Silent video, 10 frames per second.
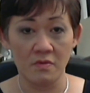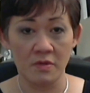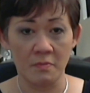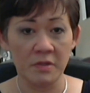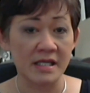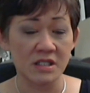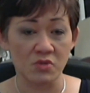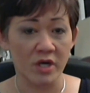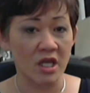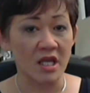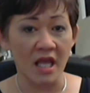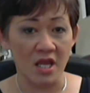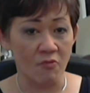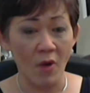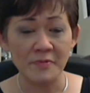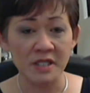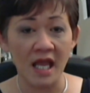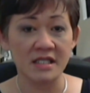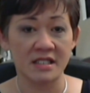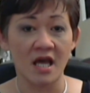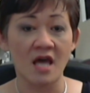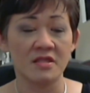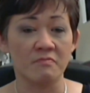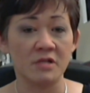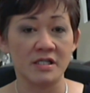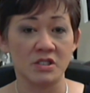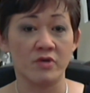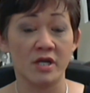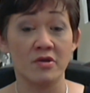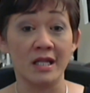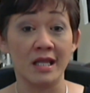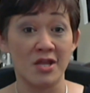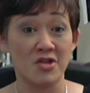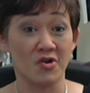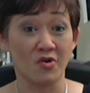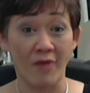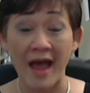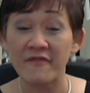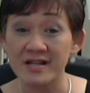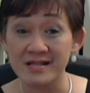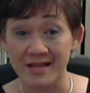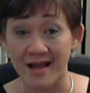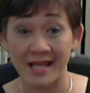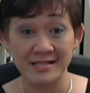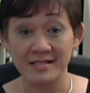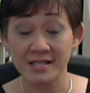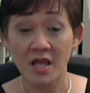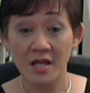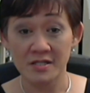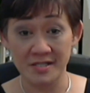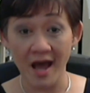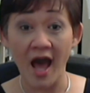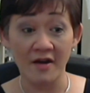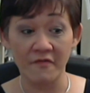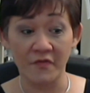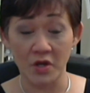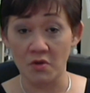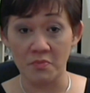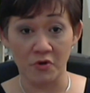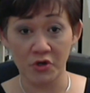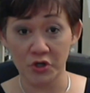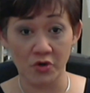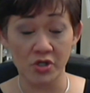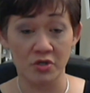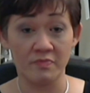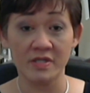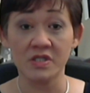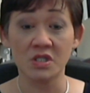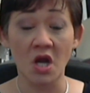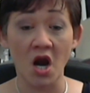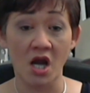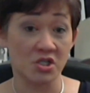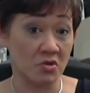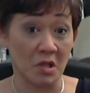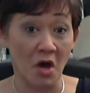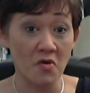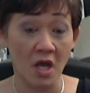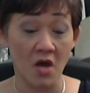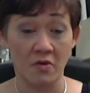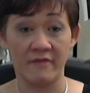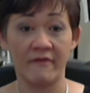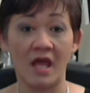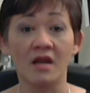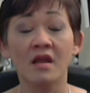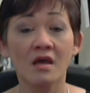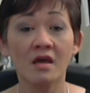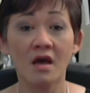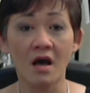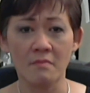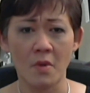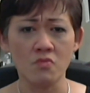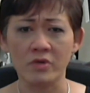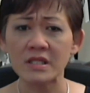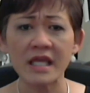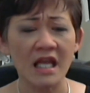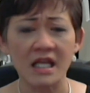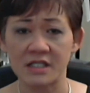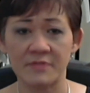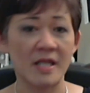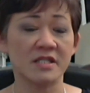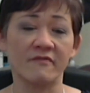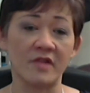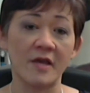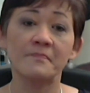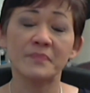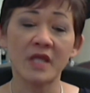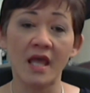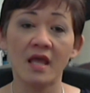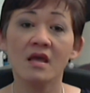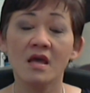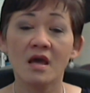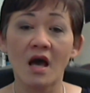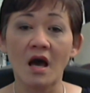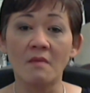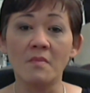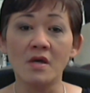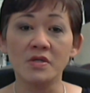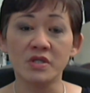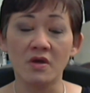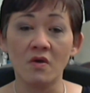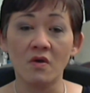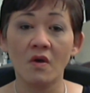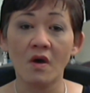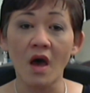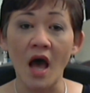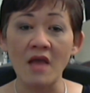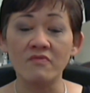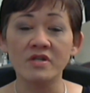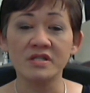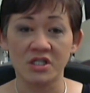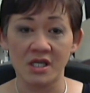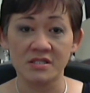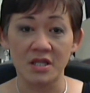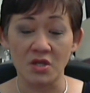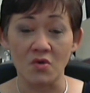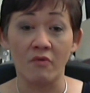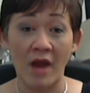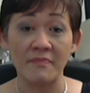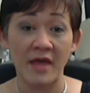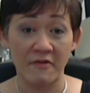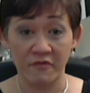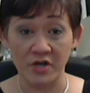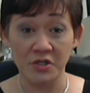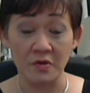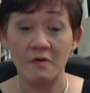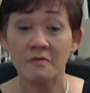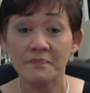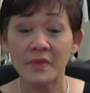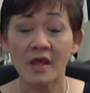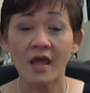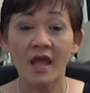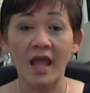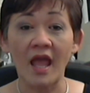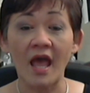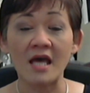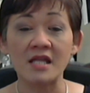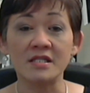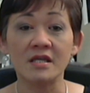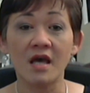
the places where you can get your website done, the places where you can get your graphic design done for your brochures, your business cards, your logo even, really inexpensively, okay? So I would suggest that you grab that free tool. And